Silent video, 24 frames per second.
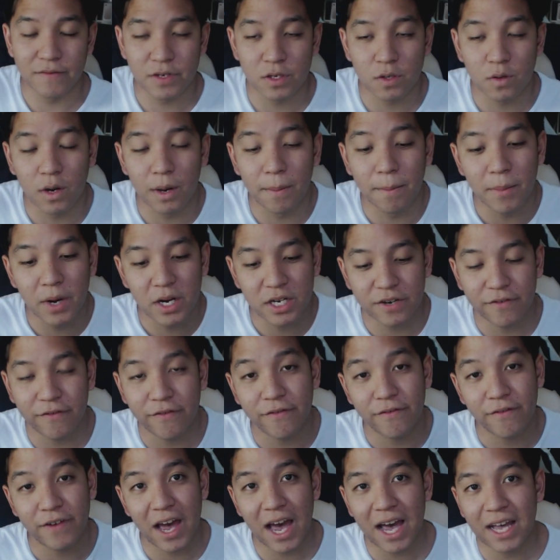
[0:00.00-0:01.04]
So a much
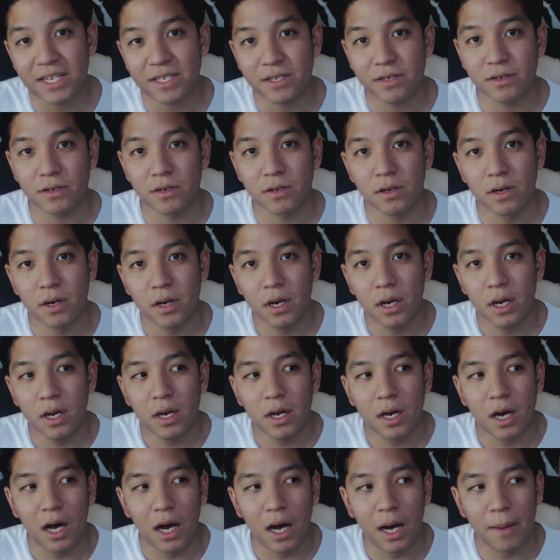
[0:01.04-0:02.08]
faster
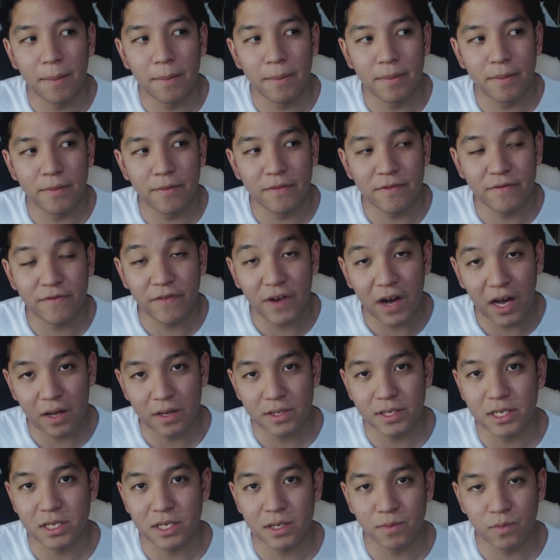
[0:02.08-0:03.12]
file
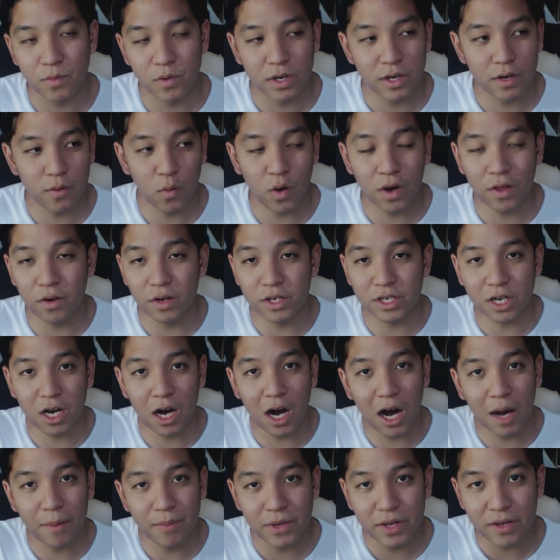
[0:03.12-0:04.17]
system, whether it's
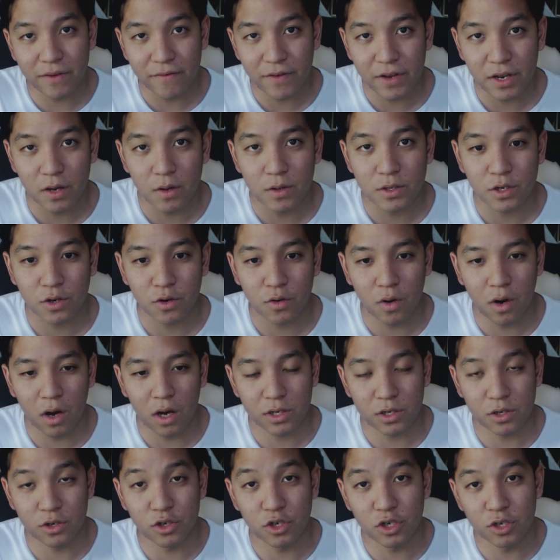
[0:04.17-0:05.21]
copying videos
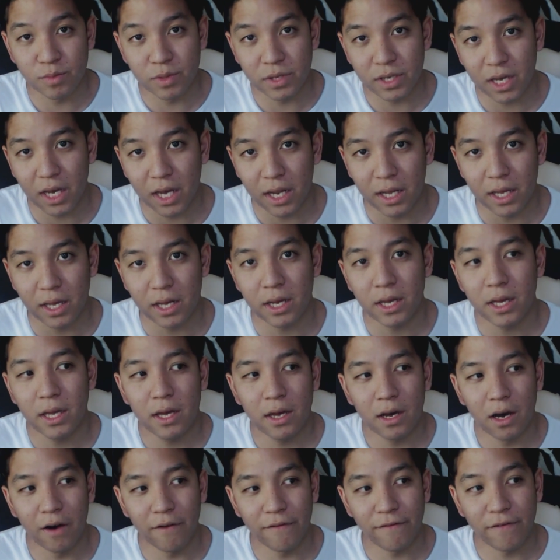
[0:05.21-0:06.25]
across or duplicating
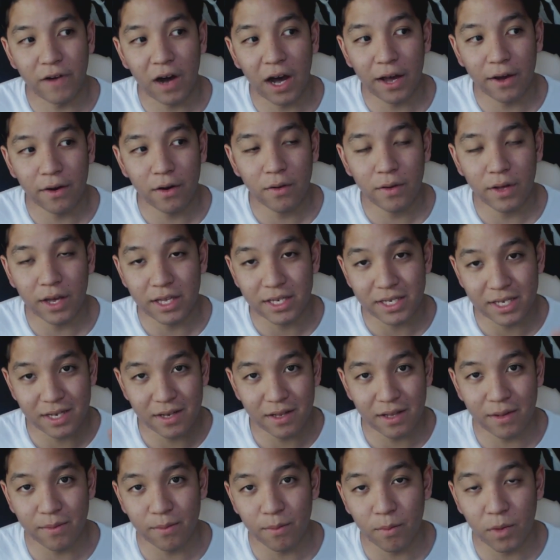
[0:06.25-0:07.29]
a file, it's
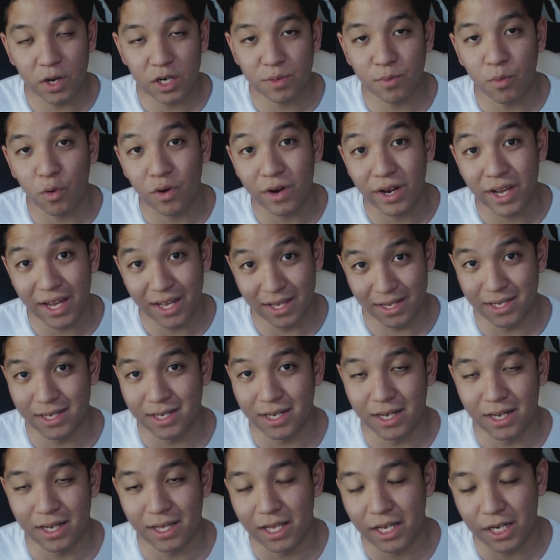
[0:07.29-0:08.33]
much more
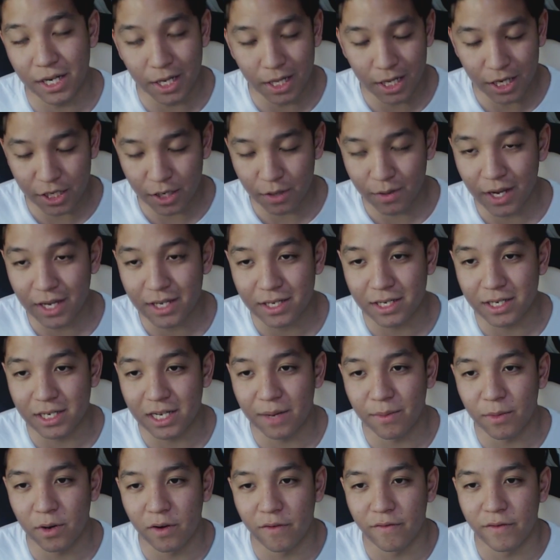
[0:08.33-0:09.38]
instant. And they showcase a
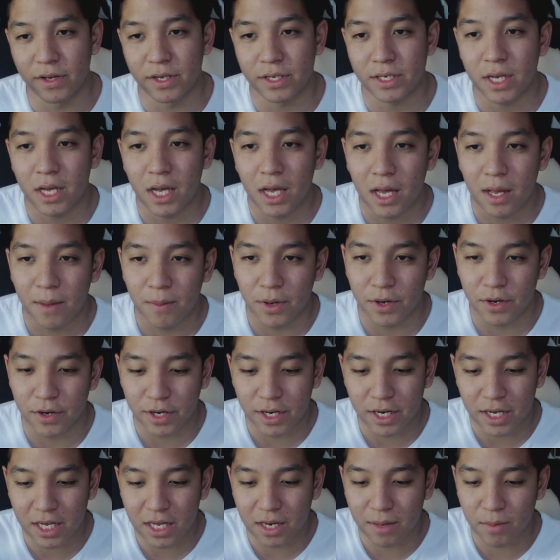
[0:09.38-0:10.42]
demo of this, but you're
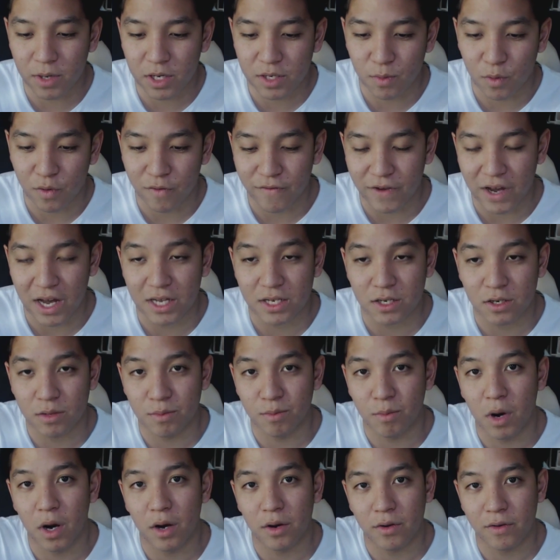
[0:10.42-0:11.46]
going to get a much more faster and
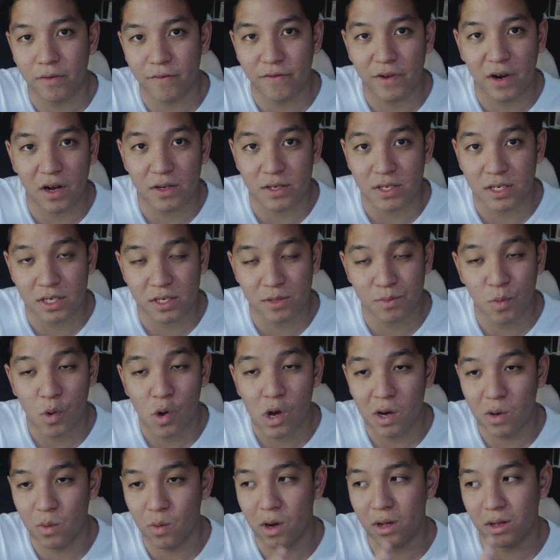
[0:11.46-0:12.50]
modern file system
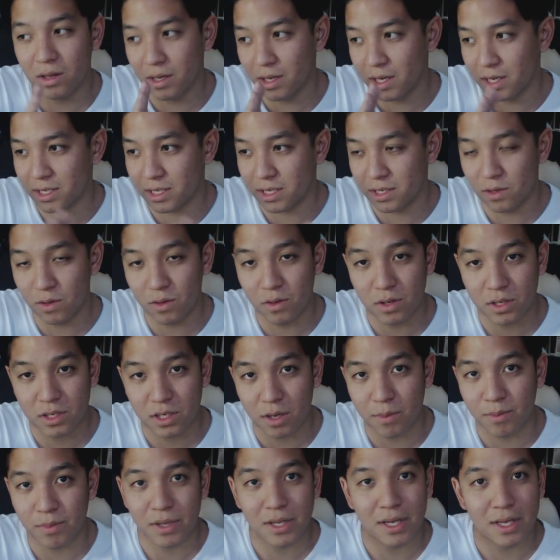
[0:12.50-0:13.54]
while it still looks
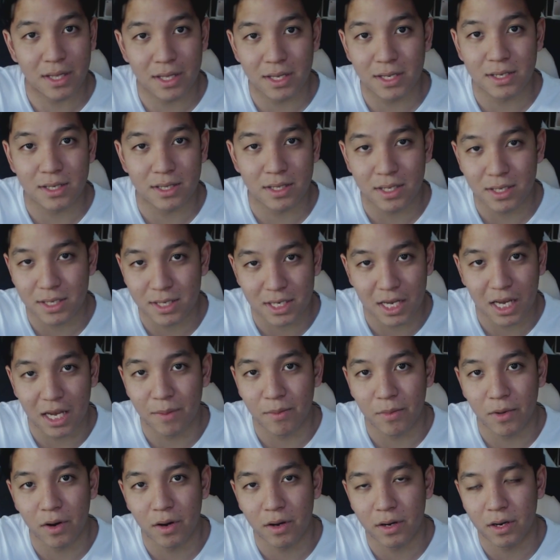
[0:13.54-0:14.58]
completely the
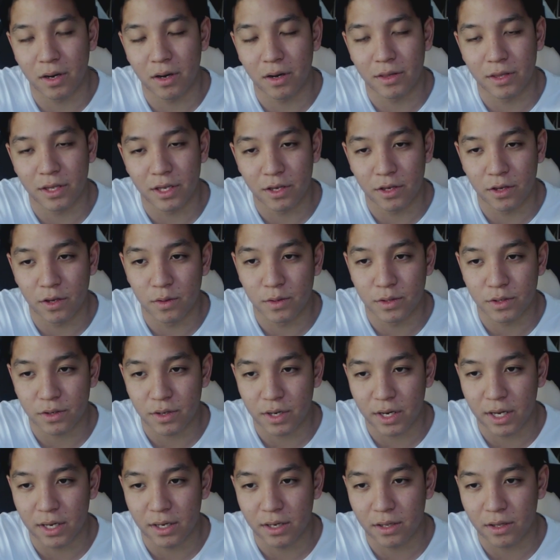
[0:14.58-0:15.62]
same on the user
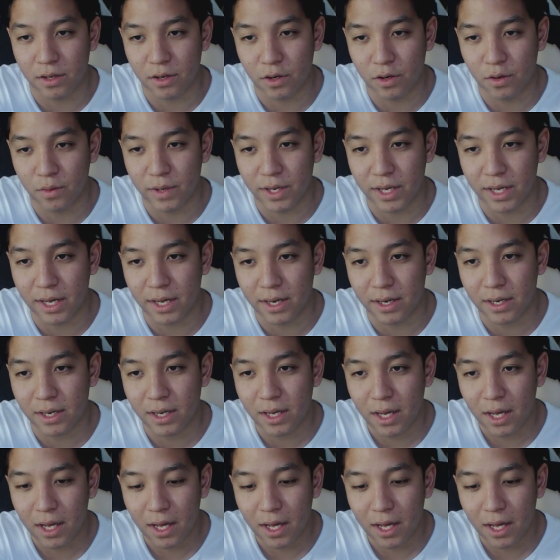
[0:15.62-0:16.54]
end and the GUI end.